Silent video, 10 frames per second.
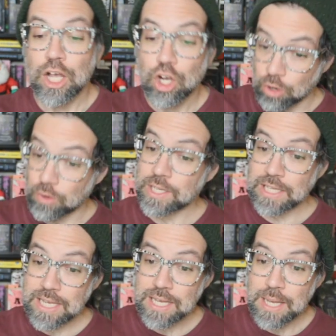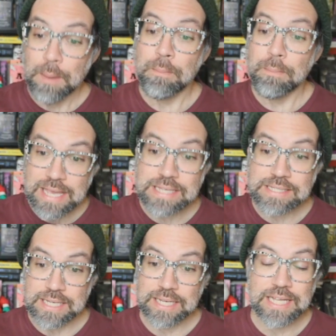Currently,
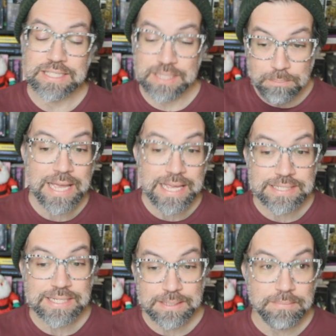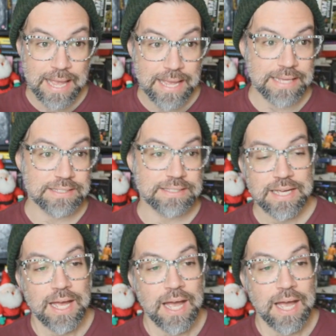mazing. It's amazing maze.